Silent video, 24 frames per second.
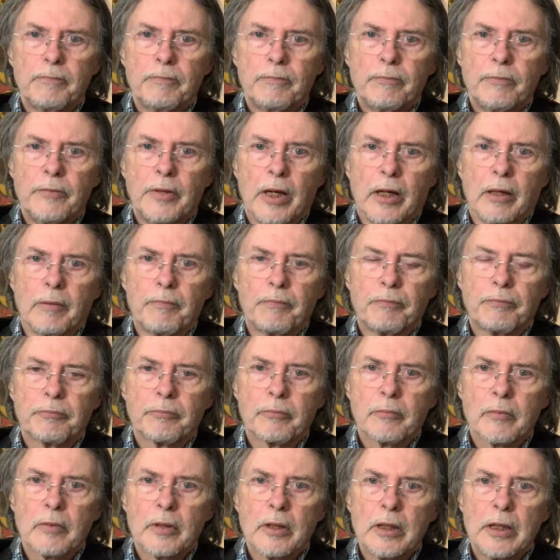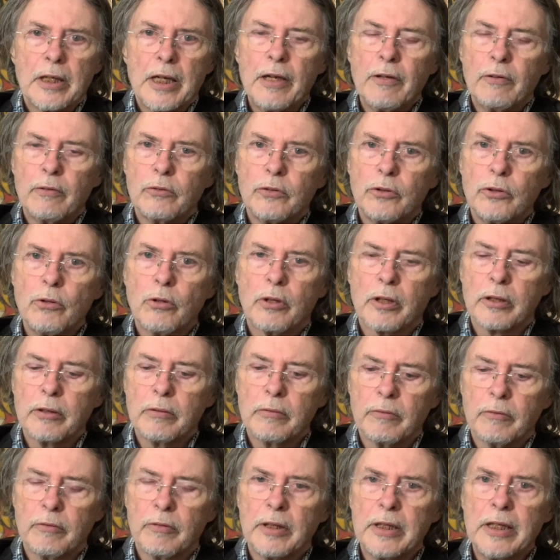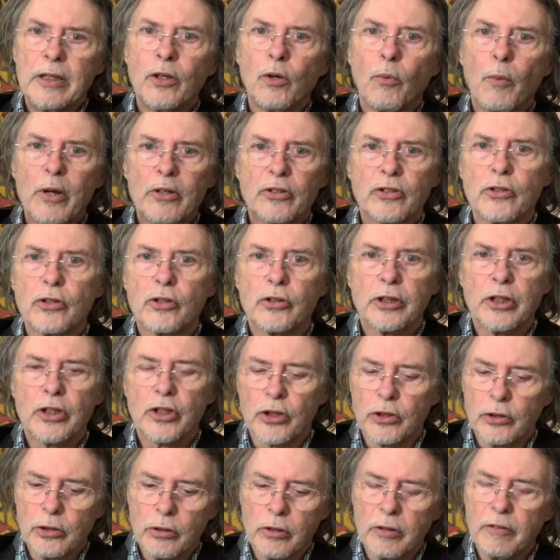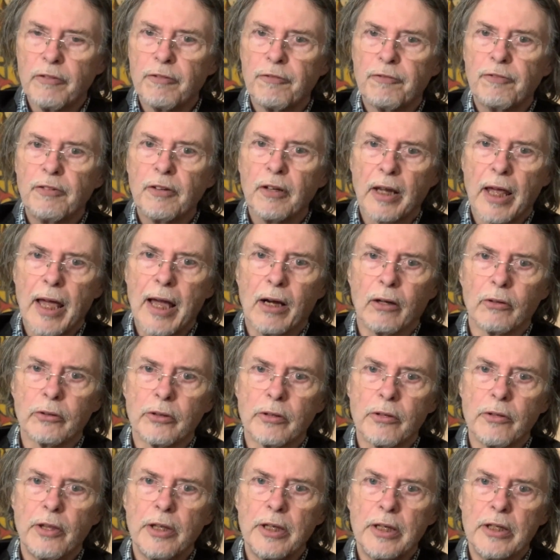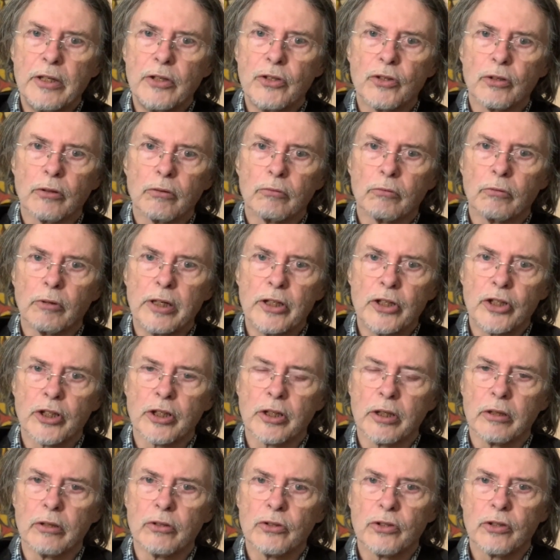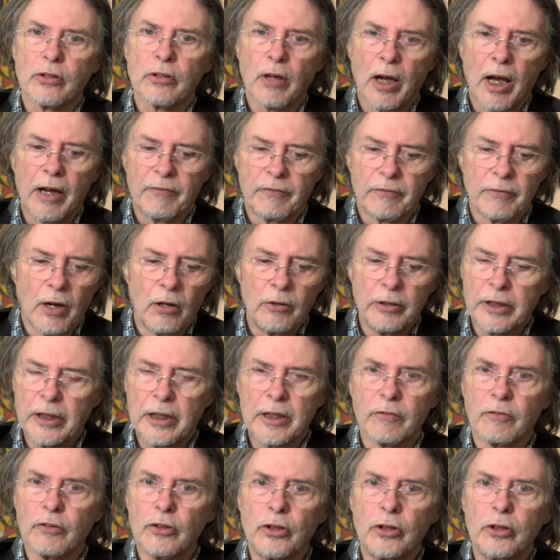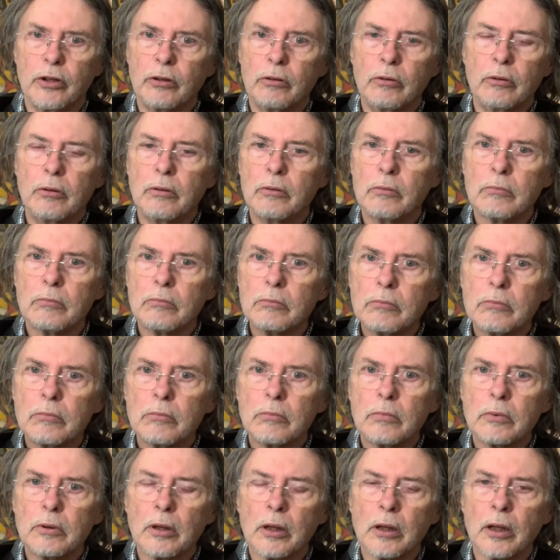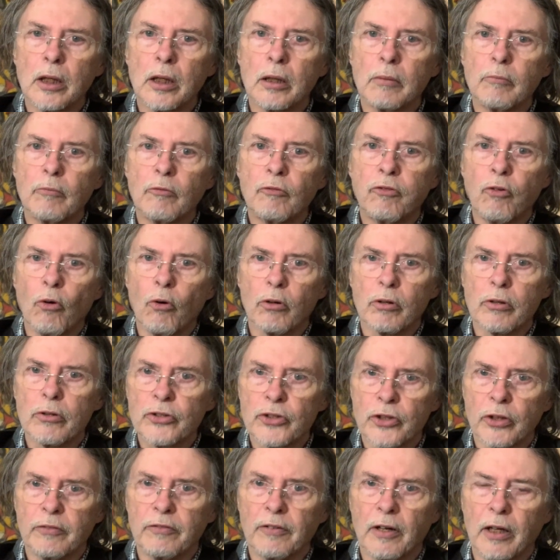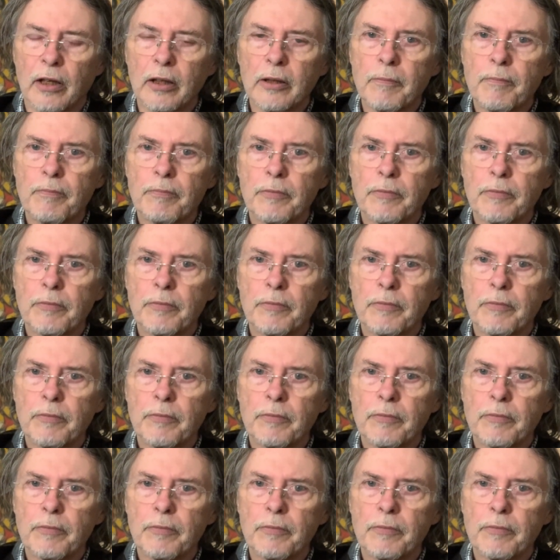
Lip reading: Now, you can, in the Western tradition, you can fill out these ratios. I've only given you 4 so far.